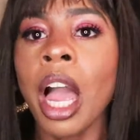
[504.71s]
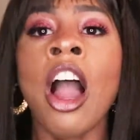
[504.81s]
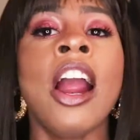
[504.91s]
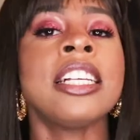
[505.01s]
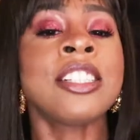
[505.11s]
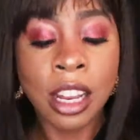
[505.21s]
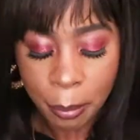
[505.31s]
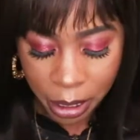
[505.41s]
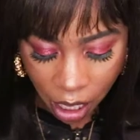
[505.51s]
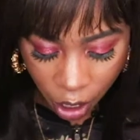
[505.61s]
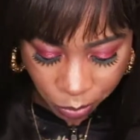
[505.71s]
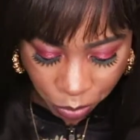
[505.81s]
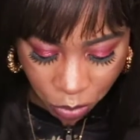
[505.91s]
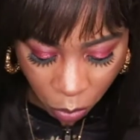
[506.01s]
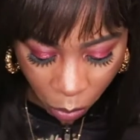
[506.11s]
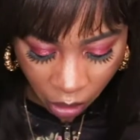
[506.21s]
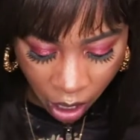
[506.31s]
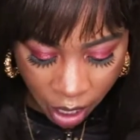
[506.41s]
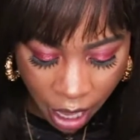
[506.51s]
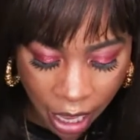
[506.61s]
All right, so let me know
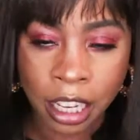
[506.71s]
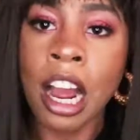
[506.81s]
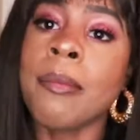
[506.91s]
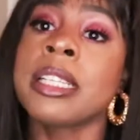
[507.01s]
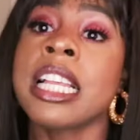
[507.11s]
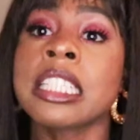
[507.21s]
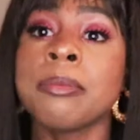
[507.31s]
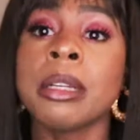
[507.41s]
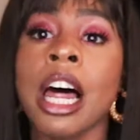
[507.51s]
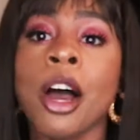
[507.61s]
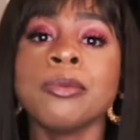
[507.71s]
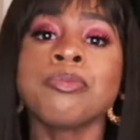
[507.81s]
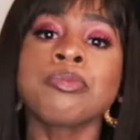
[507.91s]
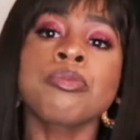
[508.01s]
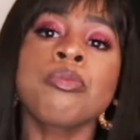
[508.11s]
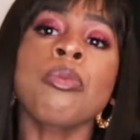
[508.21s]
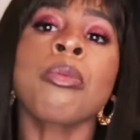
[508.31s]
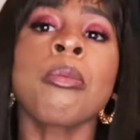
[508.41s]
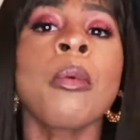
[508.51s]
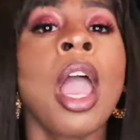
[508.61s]
in the comment section below
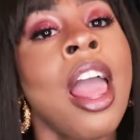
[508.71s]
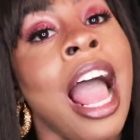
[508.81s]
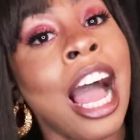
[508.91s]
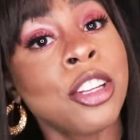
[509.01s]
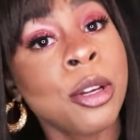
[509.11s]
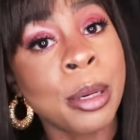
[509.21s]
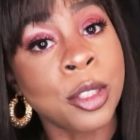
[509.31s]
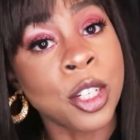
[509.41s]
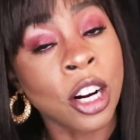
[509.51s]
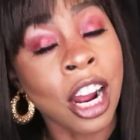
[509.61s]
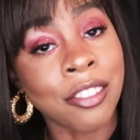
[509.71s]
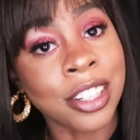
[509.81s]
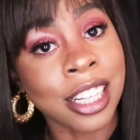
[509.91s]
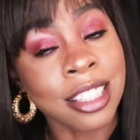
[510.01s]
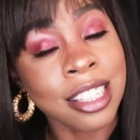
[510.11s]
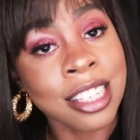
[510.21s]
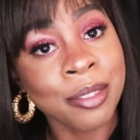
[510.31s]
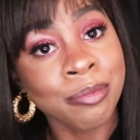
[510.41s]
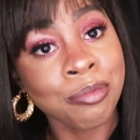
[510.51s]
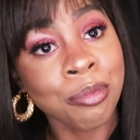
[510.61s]
how you build your confidence
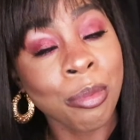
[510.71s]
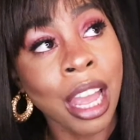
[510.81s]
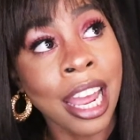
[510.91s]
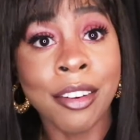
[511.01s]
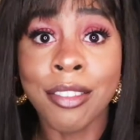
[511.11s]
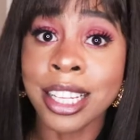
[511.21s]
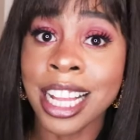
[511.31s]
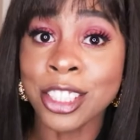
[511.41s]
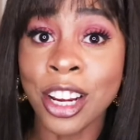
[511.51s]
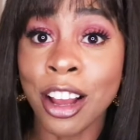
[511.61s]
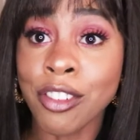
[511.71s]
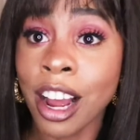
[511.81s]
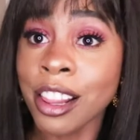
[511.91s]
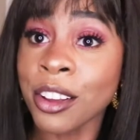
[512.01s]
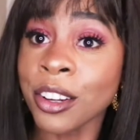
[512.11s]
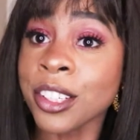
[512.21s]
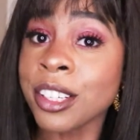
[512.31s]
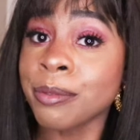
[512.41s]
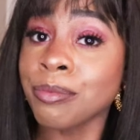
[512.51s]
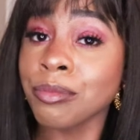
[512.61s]
and advice that you have for
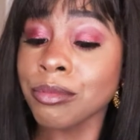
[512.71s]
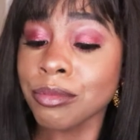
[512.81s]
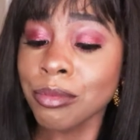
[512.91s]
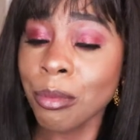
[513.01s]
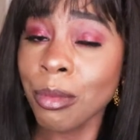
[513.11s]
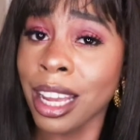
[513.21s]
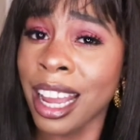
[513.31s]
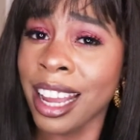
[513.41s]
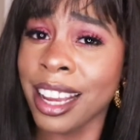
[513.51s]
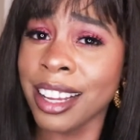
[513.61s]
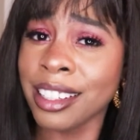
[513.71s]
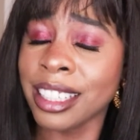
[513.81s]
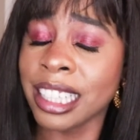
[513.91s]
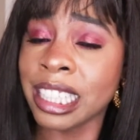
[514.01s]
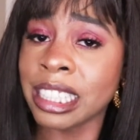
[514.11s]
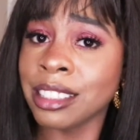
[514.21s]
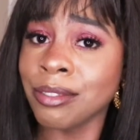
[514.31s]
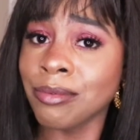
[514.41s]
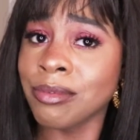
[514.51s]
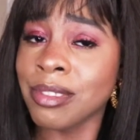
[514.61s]
others. And
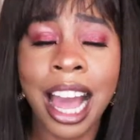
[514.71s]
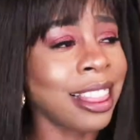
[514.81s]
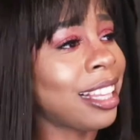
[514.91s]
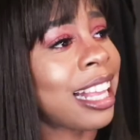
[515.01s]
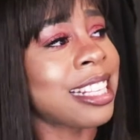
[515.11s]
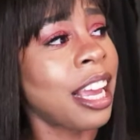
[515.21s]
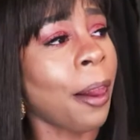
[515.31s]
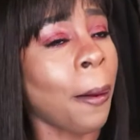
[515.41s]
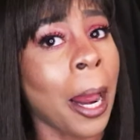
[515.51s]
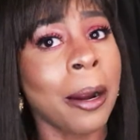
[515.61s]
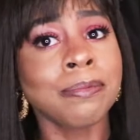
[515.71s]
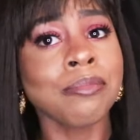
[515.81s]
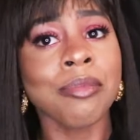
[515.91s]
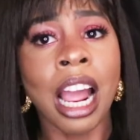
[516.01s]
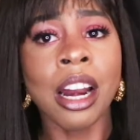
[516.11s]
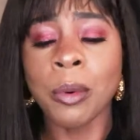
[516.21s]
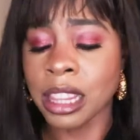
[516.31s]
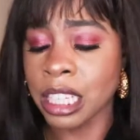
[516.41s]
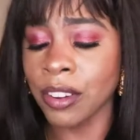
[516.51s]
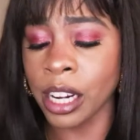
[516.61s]
I think that's it. I didn't
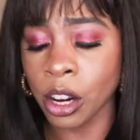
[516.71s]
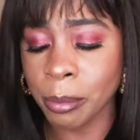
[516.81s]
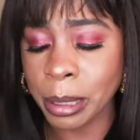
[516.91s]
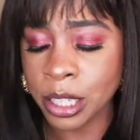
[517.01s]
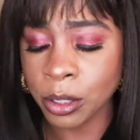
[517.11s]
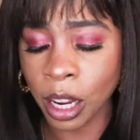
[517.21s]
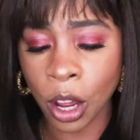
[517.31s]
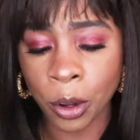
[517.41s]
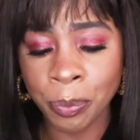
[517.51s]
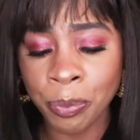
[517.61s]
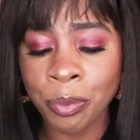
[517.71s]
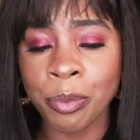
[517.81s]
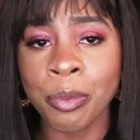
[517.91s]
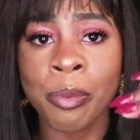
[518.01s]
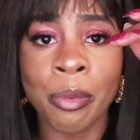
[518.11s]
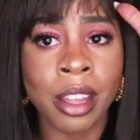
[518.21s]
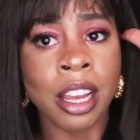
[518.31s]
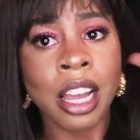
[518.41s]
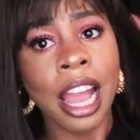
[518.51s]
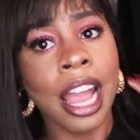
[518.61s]
want this video to be too long.
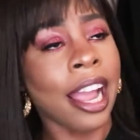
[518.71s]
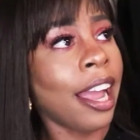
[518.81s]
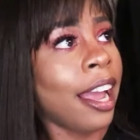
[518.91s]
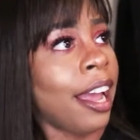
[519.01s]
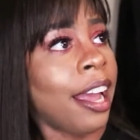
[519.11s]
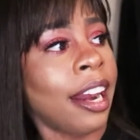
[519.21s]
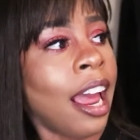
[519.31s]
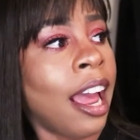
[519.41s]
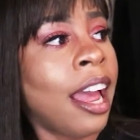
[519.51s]
And